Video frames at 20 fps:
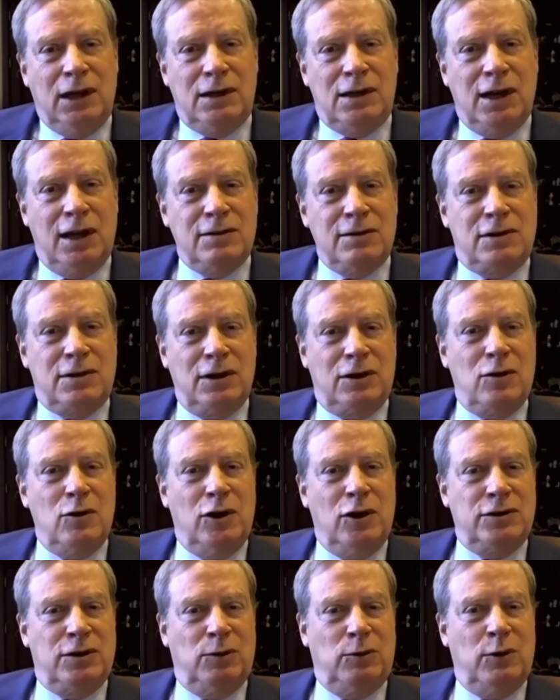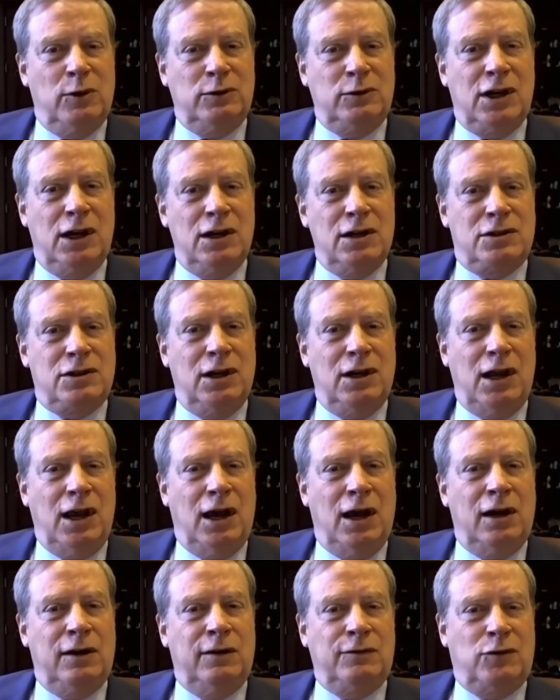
tends to cause a rotation out